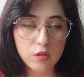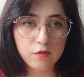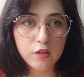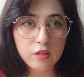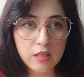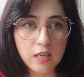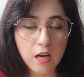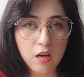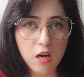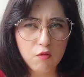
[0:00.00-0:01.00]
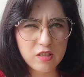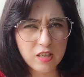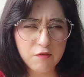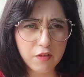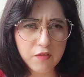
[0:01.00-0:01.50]
was for 3 hours
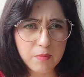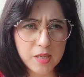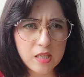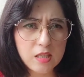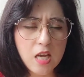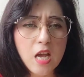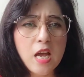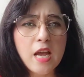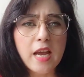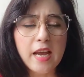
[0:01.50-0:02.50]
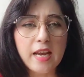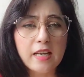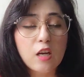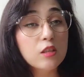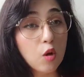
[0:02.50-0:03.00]
and 50 minutes.
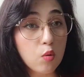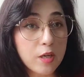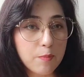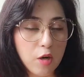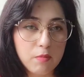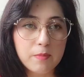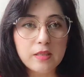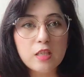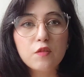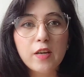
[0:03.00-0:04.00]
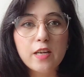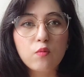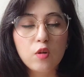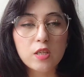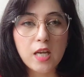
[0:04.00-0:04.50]
And the only problem in this flight
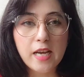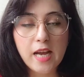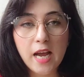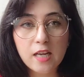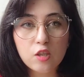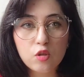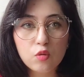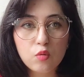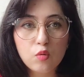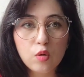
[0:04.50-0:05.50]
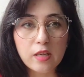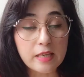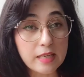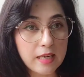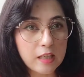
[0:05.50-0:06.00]
was I had to
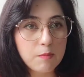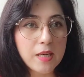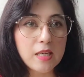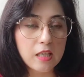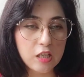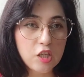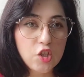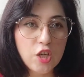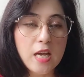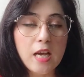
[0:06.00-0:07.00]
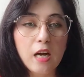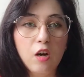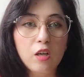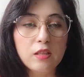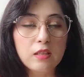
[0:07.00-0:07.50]
recollect my luggage
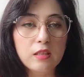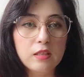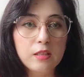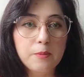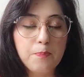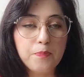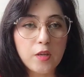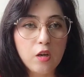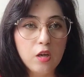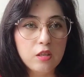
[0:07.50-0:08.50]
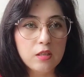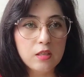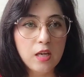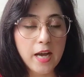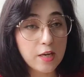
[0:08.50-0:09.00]
on the
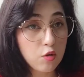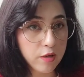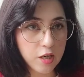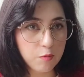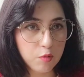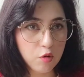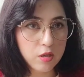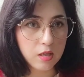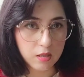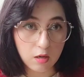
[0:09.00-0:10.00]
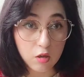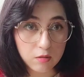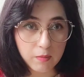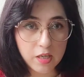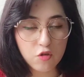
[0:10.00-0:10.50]
Haikou airport,
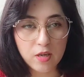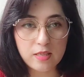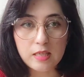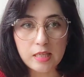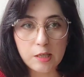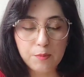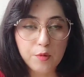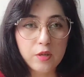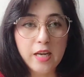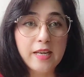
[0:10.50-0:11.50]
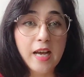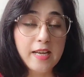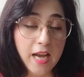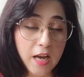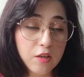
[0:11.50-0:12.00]
on my transit airport, and I
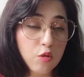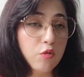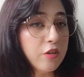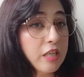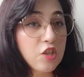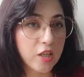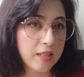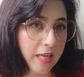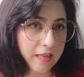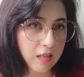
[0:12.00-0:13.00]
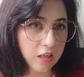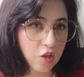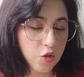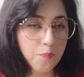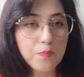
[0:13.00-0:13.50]
had to recheck that
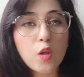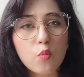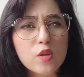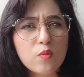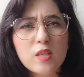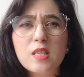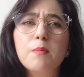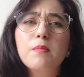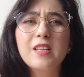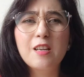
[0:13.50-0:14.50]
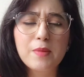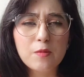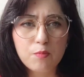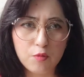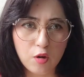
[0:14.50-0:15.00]
luggage, which was a little
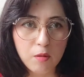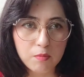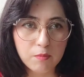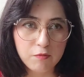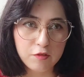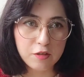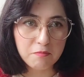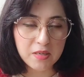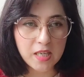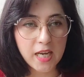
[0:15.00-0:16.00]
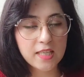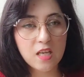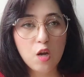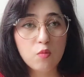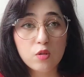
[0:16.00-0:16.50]
bit problem for me as
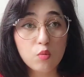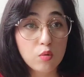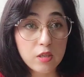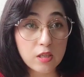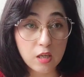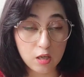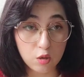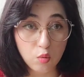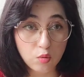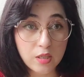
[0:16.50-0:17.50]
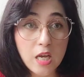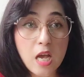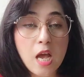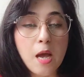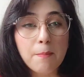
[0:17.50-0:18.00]
I was only alone.
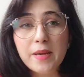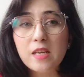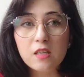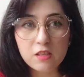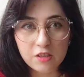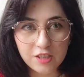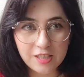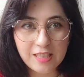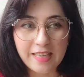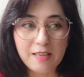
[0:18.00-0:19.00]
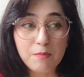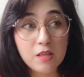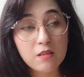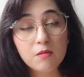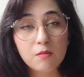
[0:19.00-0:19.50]
Being a girl and
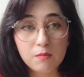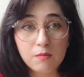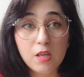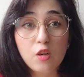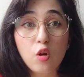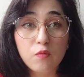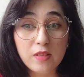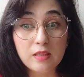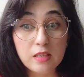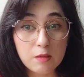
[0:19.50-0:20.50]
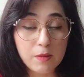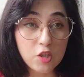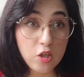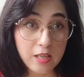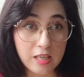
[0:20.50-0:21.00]
being alone with this
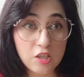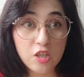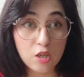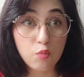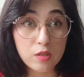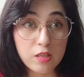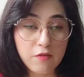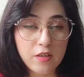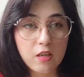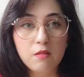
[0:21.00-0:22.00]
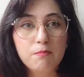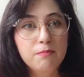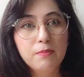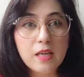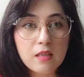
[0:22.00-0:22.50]
much luggage, it was difficult,
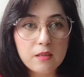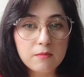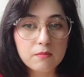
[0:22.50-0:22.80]
but